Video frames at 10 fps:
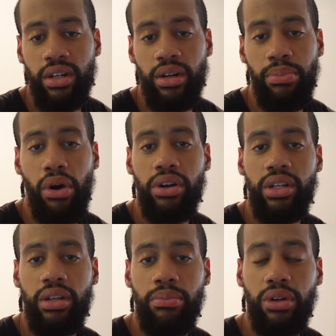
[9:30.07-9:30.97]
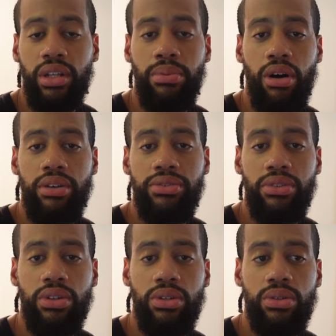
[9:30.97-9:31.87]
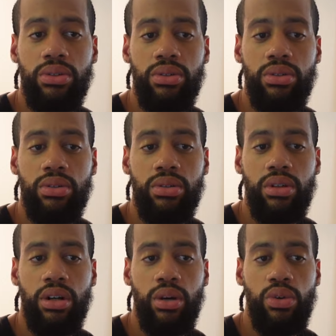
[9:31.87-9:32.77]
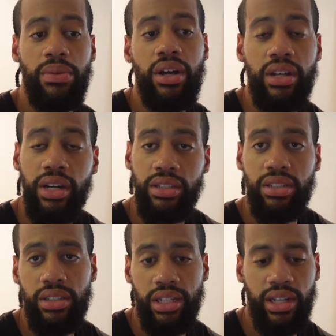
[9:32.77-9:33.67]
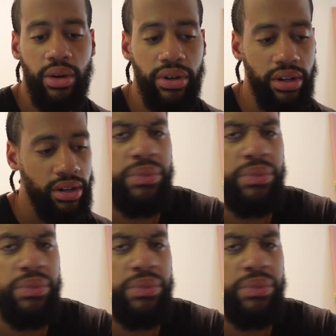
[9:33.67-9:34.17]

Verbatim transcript: uh, party, birthday party for uh, one of my other cousins that's out here.